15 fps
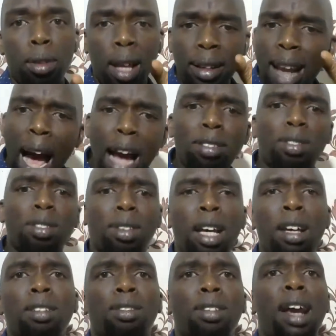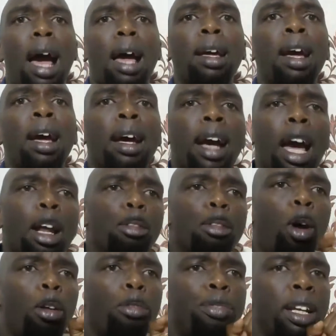The nice things that I am
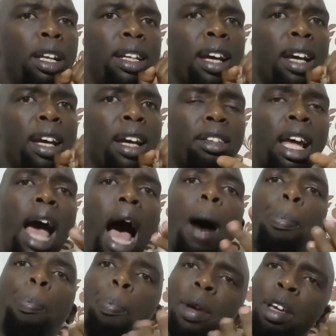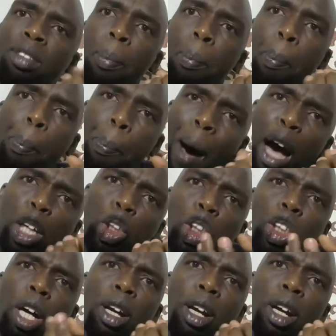involved in, yet they are busy
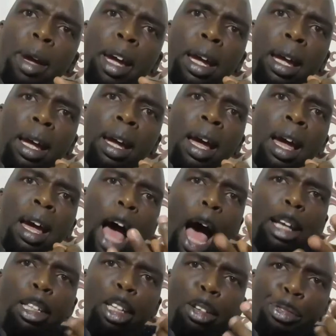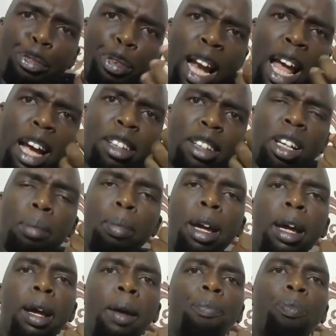puncturing me and deflating
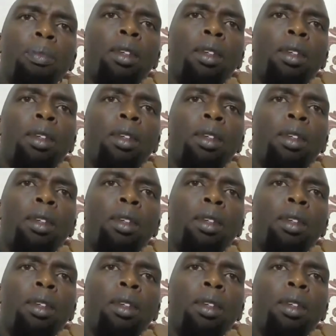me.